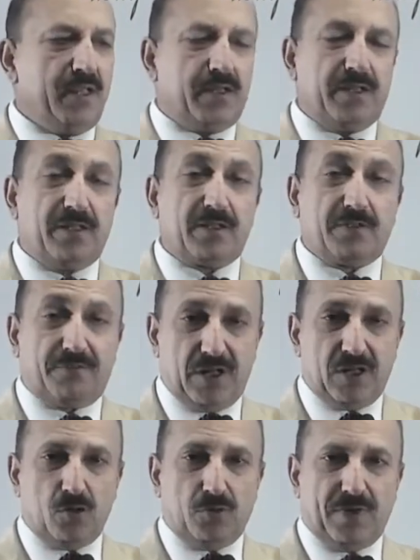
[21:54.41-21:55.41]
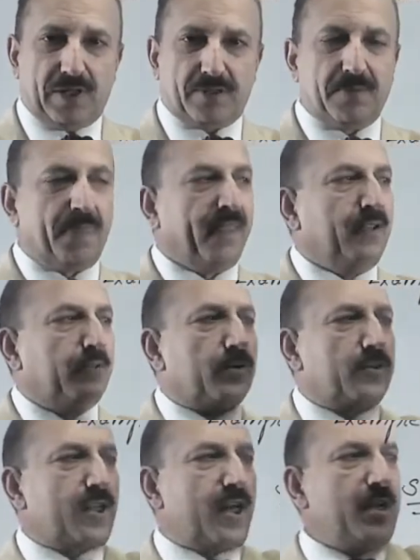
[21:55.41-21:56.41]
Here the value of x, the
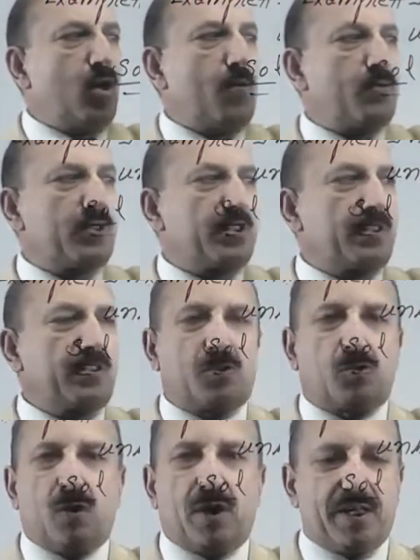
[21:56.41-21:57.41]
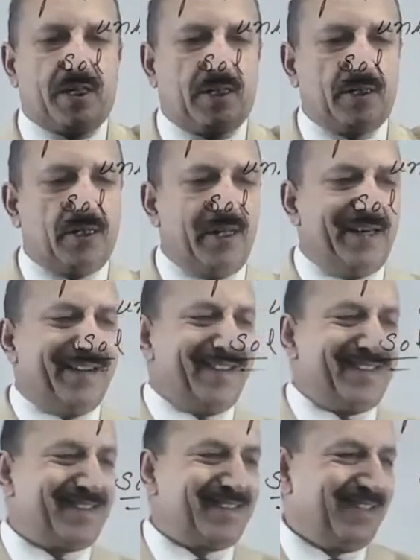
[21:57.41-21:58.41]
side opposite in this triangle
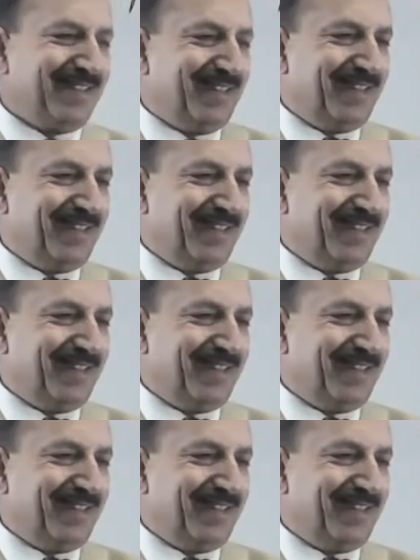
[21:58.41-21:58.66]
is